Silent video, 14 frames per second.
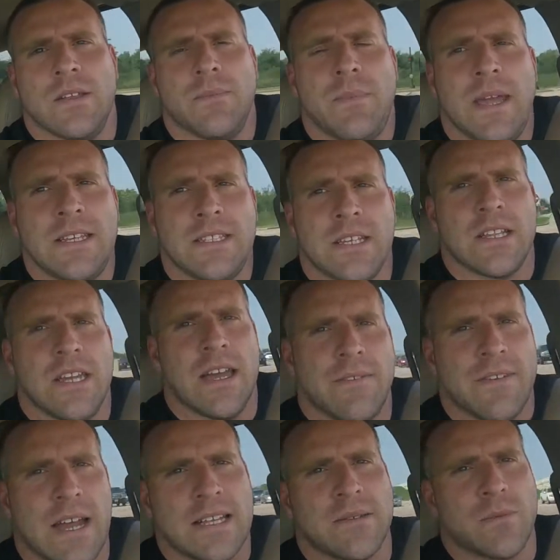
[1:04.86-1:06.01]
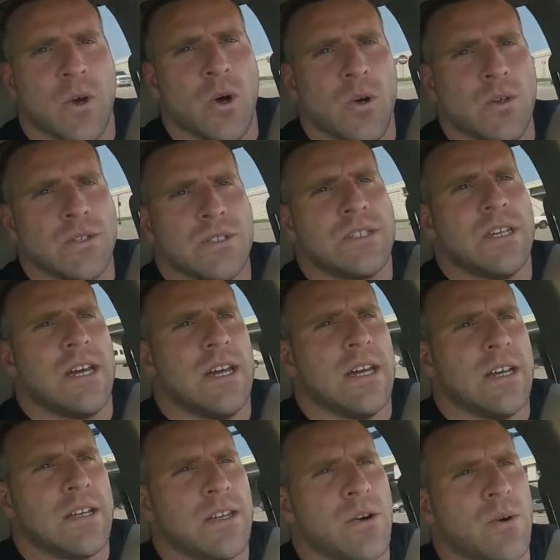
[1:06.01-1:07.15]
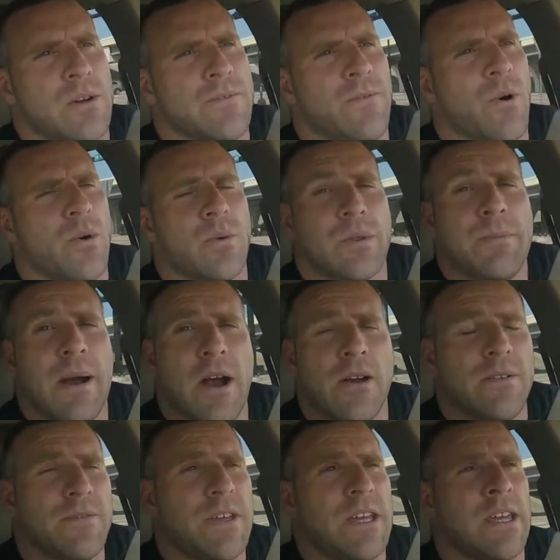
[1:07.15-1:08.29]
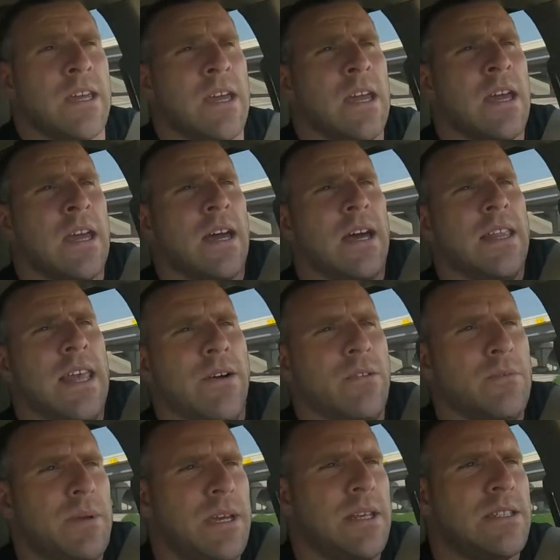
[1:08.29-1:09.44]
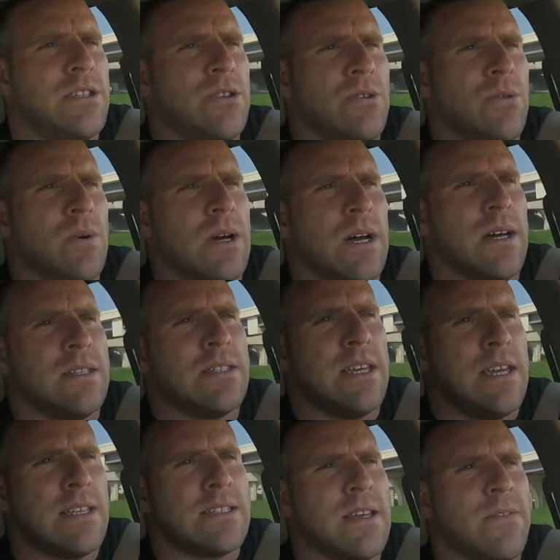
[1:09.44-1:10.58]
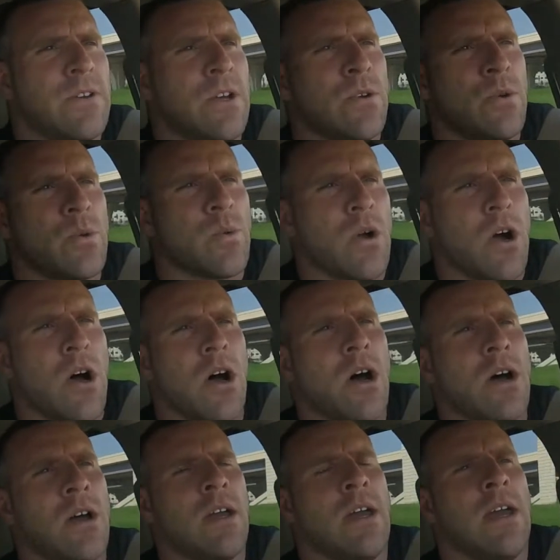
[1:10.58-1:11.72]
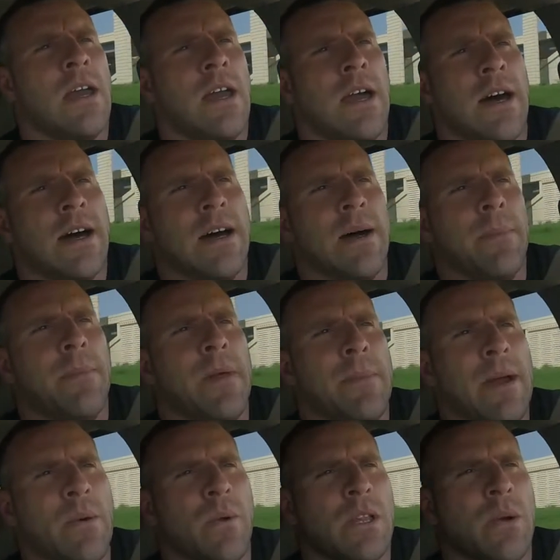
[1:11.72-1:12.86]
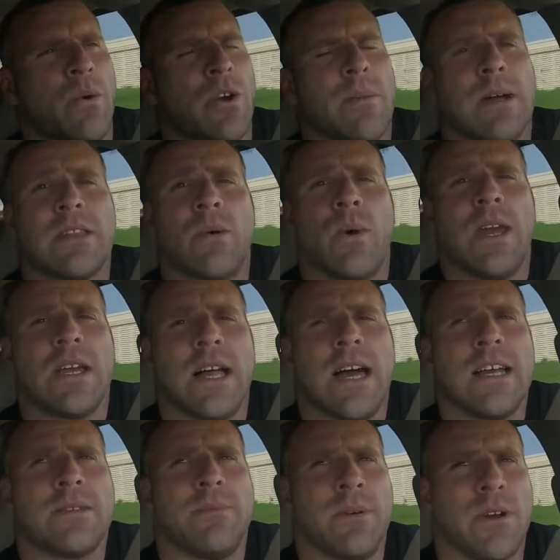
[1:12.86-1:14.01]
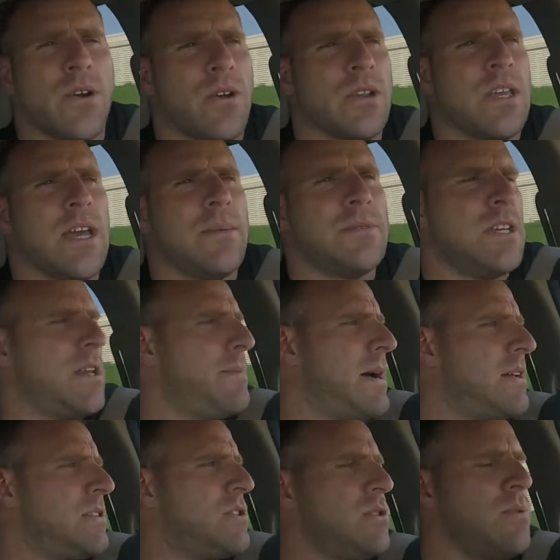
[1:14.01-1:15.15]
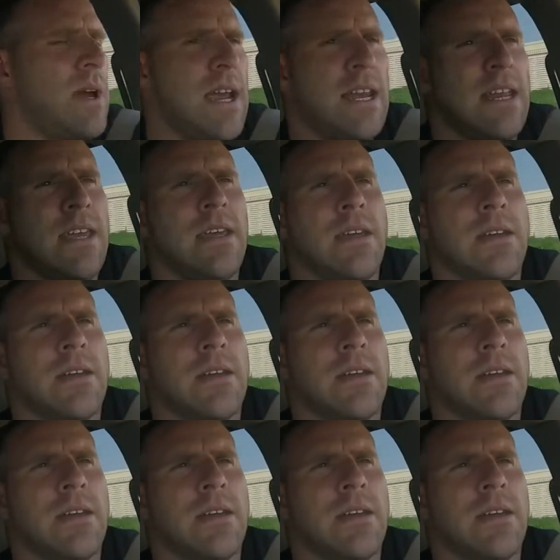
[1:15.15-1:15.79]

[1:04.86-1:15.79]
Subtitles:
basically I've got some goals going forward with powerlifting, and that would be to hit 700 raw. I'm not really worried about the weight class, but currently I'm sitting about 280,